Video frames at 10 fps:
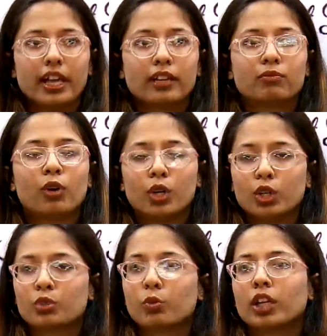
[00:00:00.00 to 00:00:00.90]
and
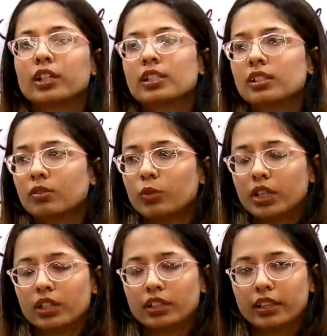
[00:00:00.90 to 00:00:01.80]
follows
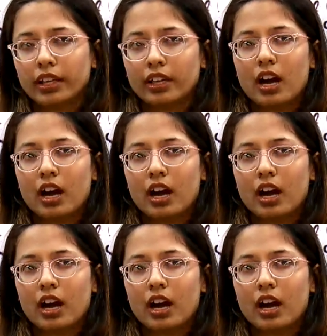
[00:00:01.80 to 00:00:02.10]
what their